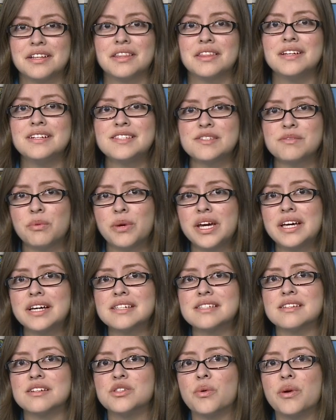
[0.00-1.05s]
This week
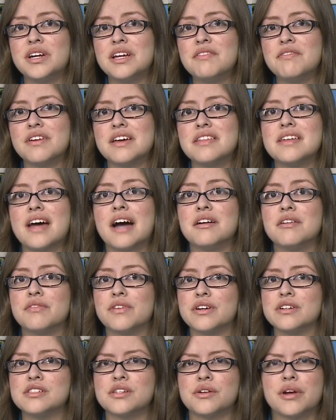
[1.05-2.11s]
is the 25th
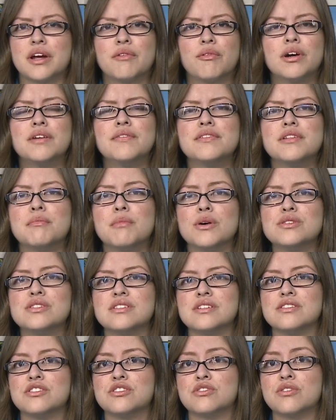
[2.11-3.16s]
anniversary of one of the
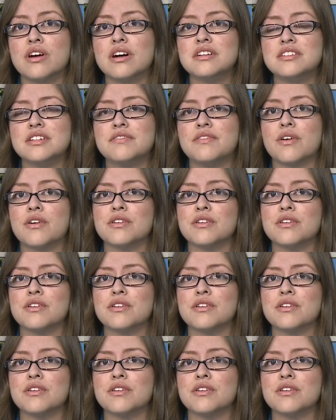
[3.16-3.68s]
most destructive